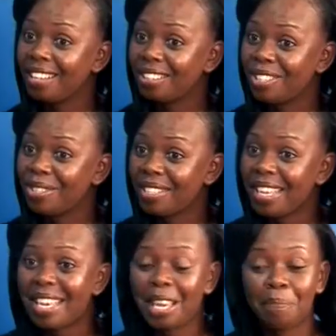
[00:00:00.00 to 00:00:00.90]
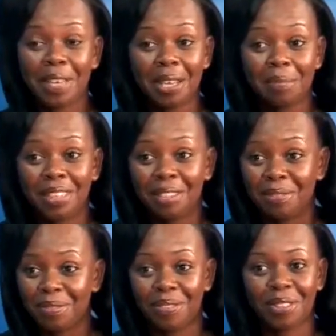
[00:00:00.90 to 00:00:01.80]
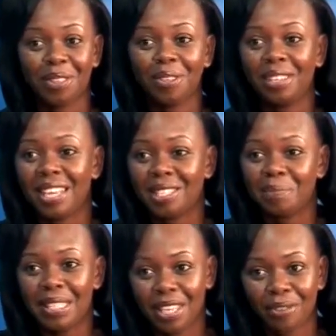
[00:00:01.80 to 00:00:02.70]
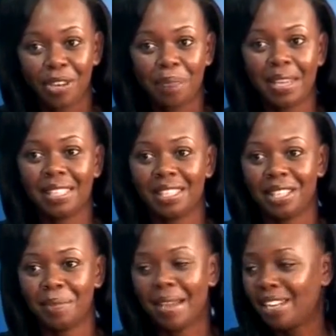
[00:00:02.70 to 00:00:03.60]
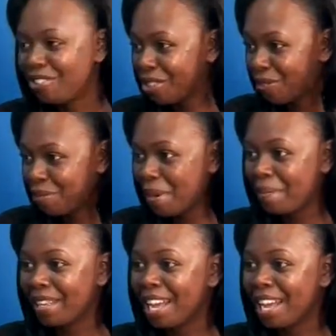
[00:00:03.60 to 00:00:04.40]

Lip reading: Tuesday, EAP Uplift, the nice meet and greet by the senior managers for public officers.